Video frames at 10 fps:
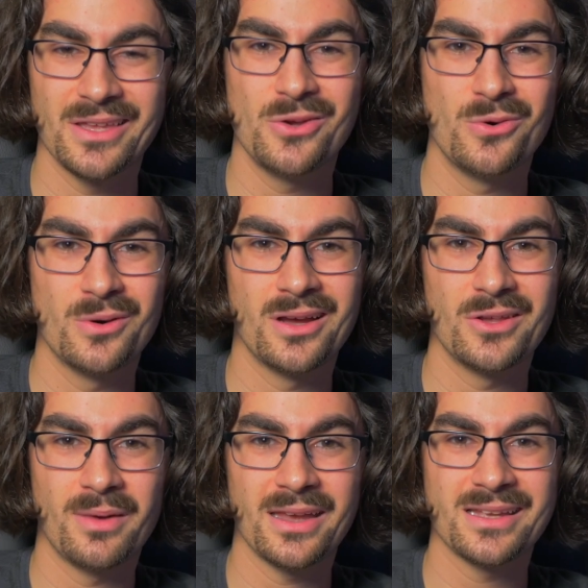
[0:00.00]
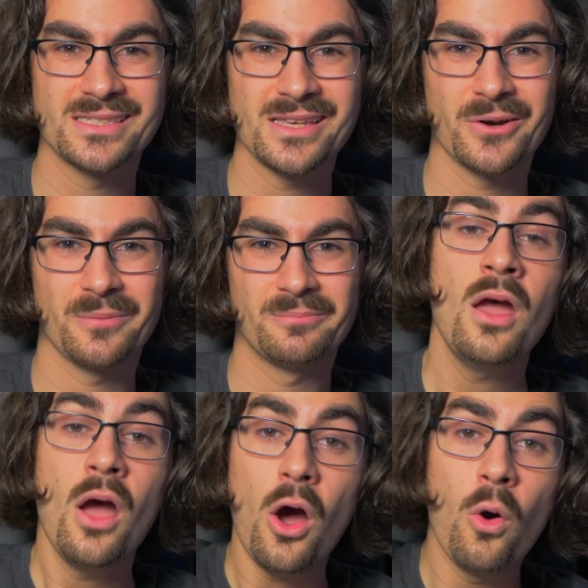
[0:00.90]
that you might consider.
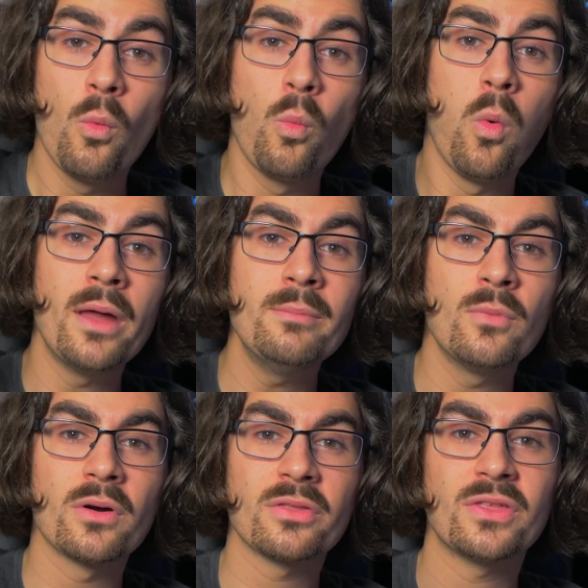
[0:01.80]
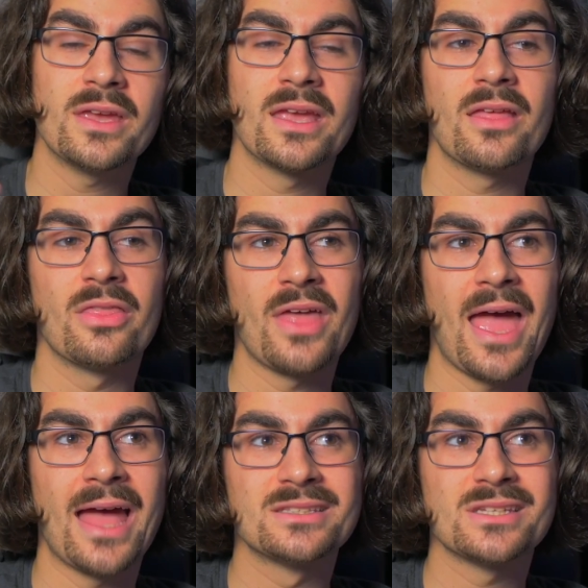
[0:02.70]
Oh, one more thing
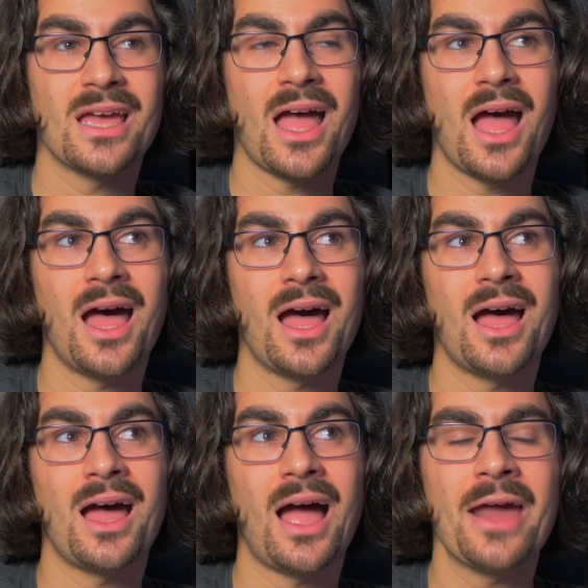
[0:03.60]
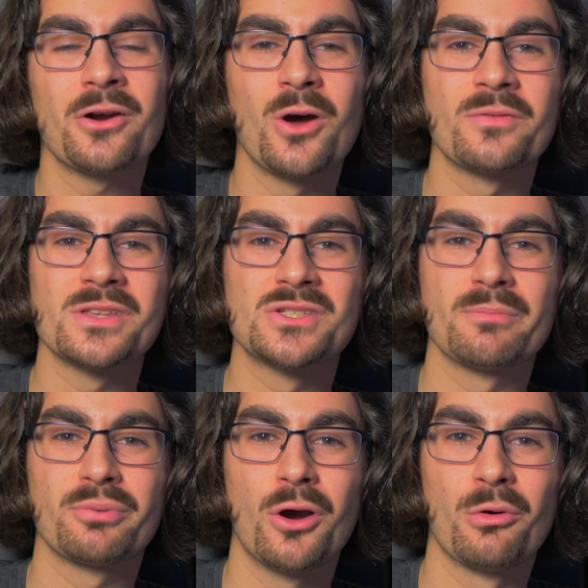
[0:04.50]
that I don't know if this is a
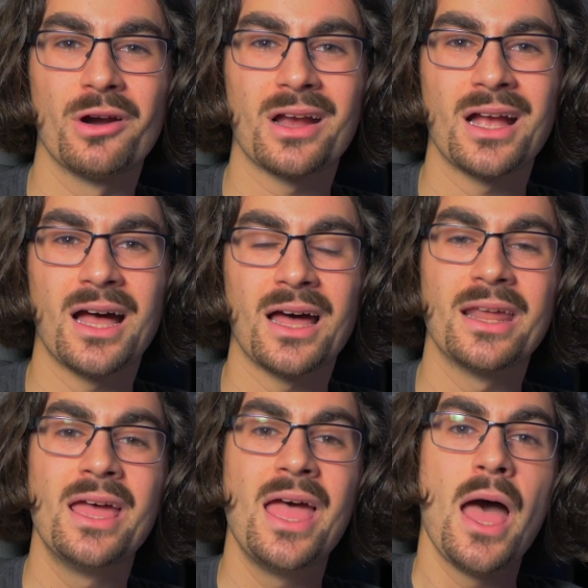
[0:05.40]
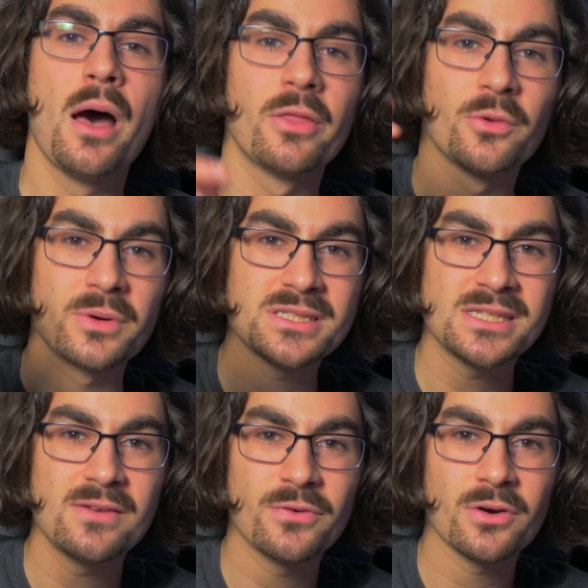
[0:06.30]
pro or a con. The
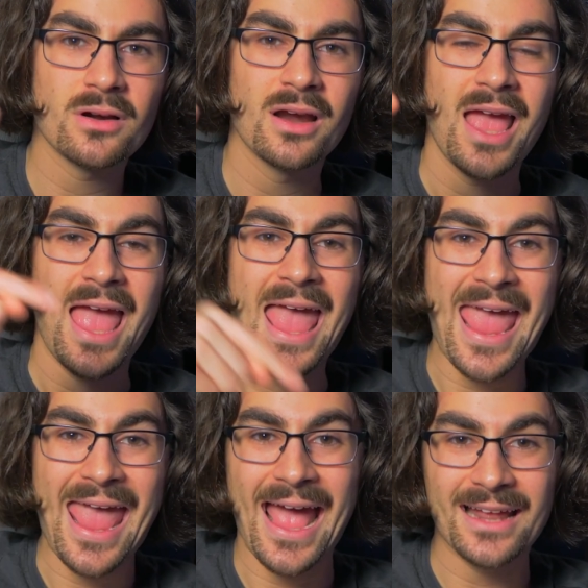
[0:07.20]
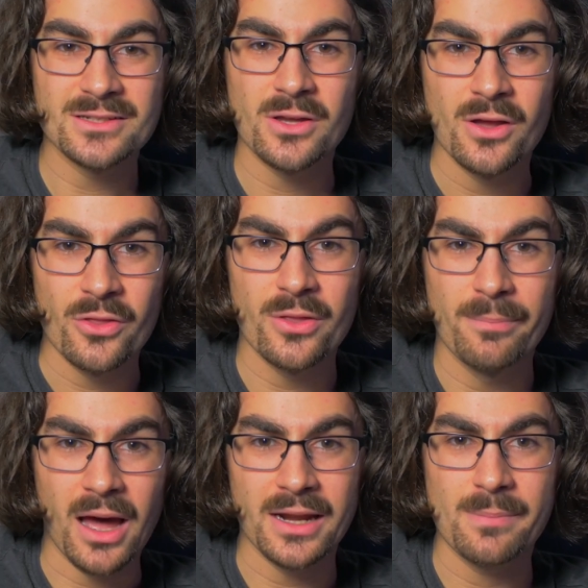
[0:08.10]
receiver and the
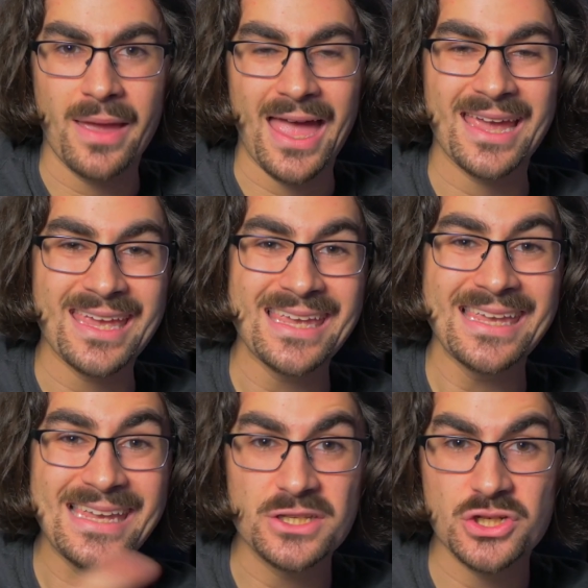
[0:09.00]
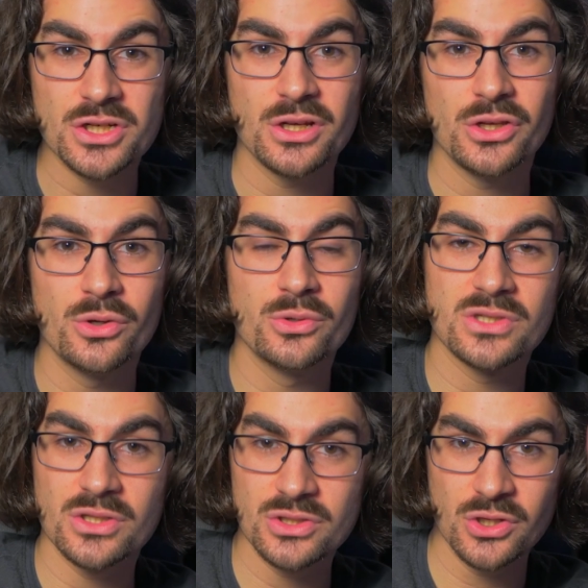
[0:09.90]
body pack each
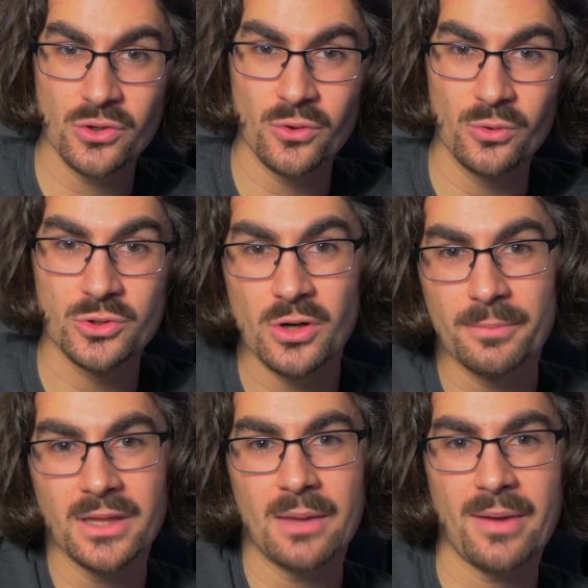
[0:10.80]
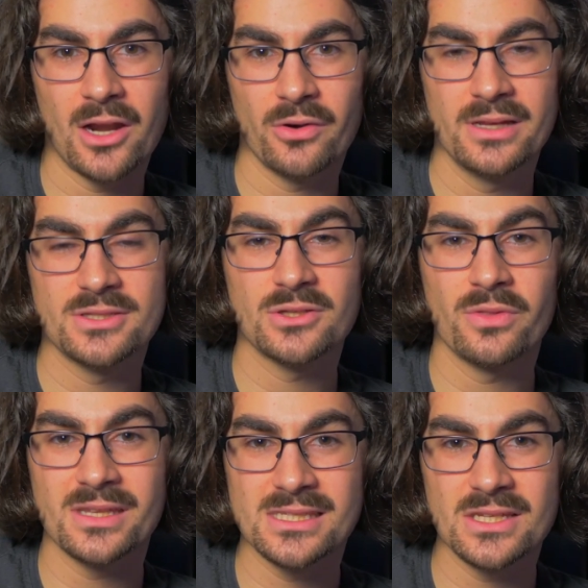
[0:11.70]
use 2 AAA batteries. So
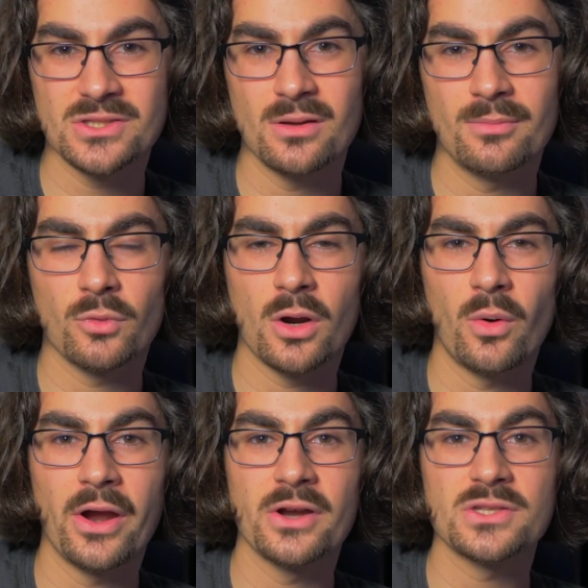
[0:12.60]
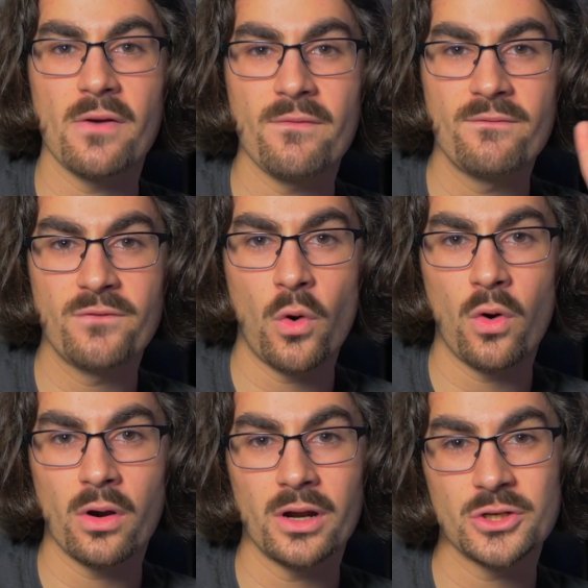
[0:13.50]
this system requires
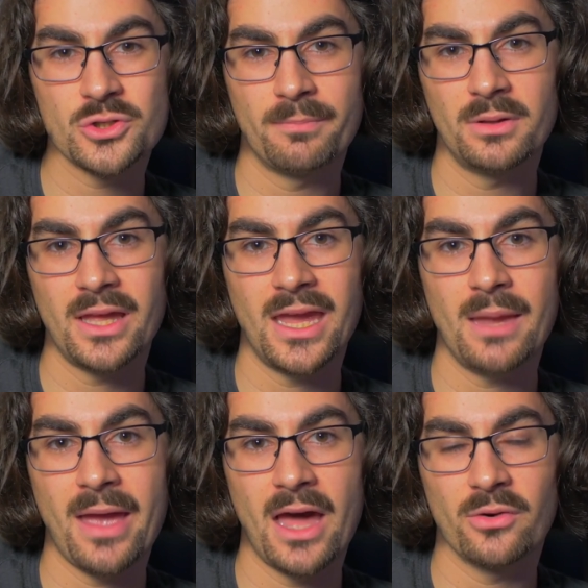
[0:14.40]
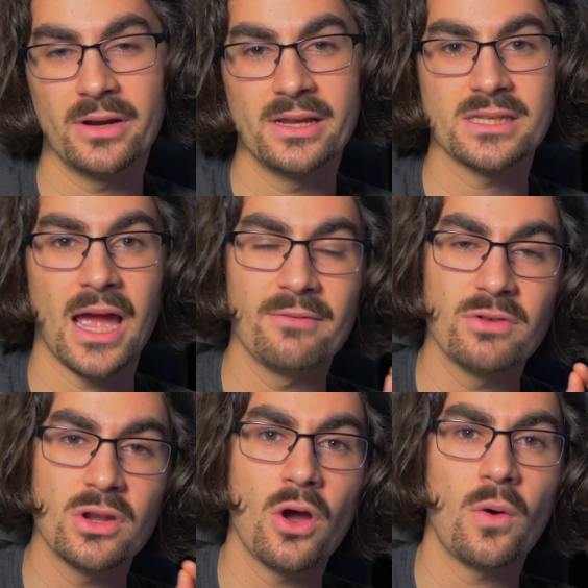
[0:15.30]
4 AAA batteries. I have
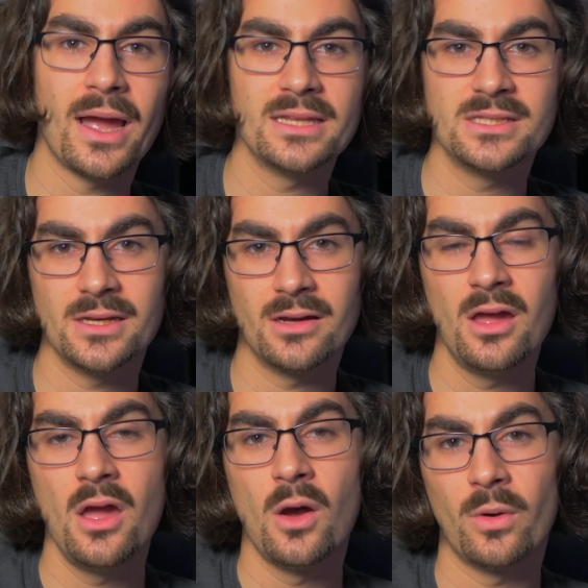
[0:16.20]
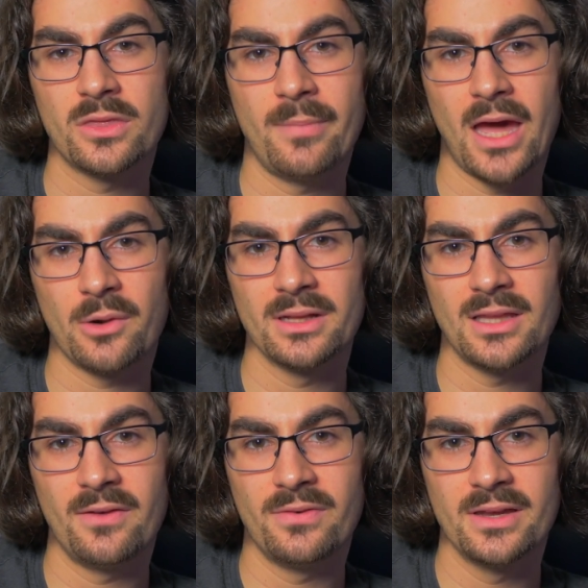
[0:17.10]
no idea what the battery
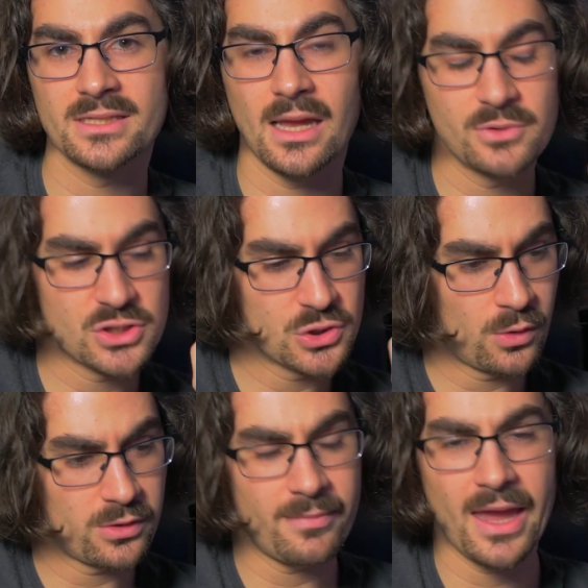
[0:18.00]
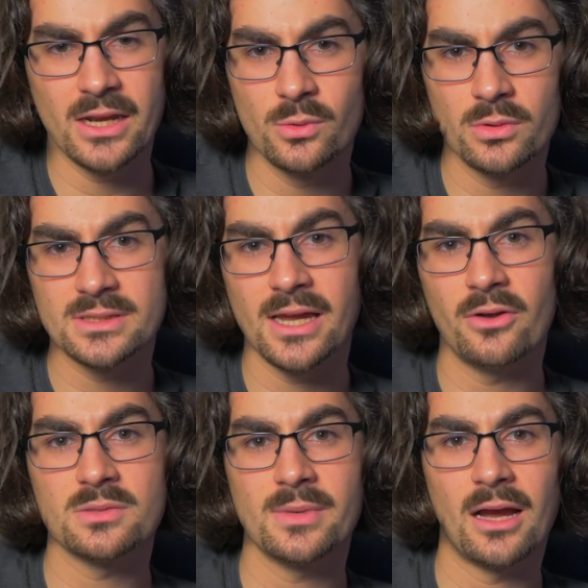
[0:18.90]
life is. I'm sure the manual
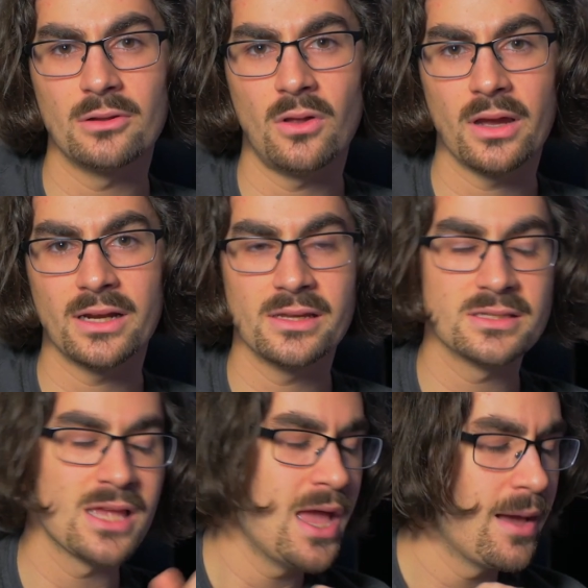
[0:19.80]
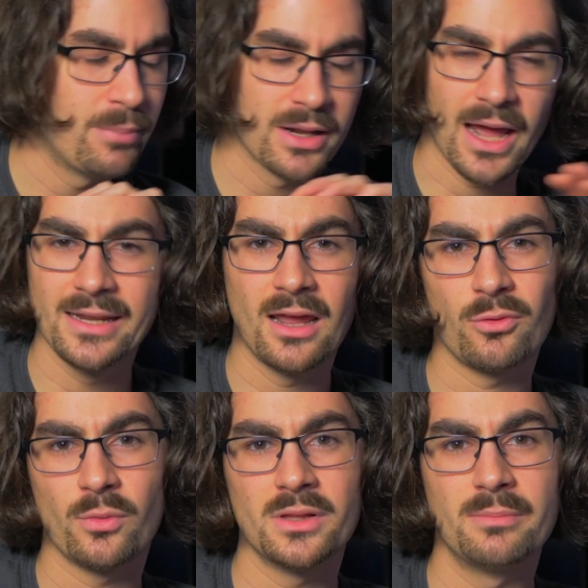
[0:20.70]
tells me how long it is, but I
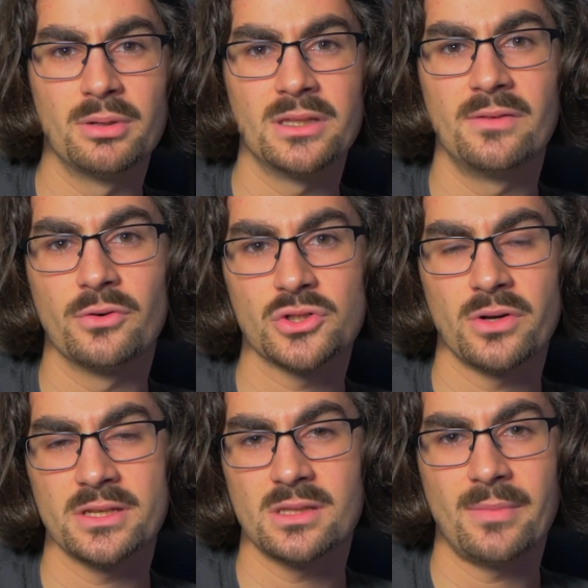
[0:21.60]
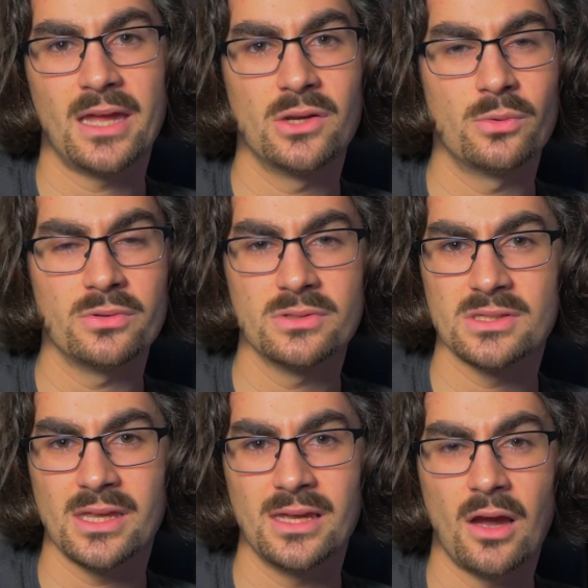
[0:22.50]
never really believe or trust the
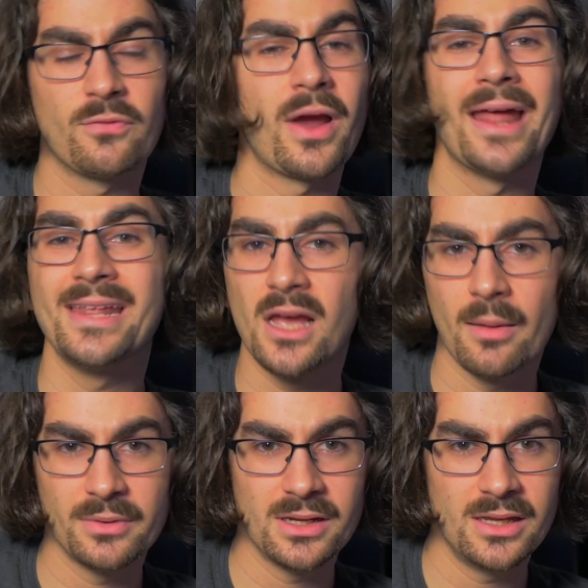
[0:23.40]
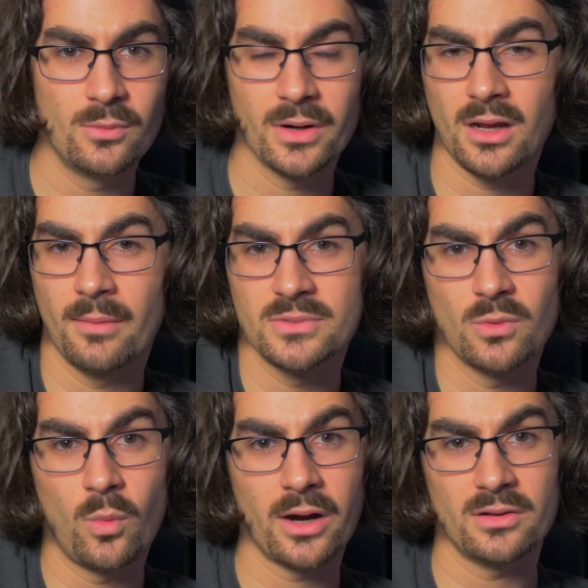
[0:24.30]
manuals for any company when it comes
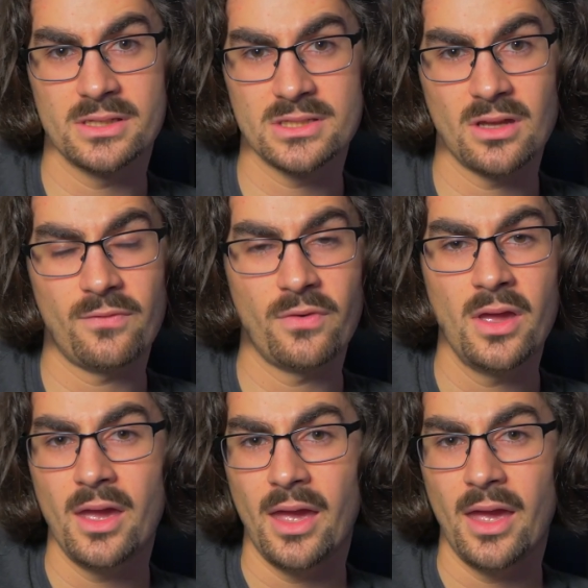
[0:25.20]
to wireless stuff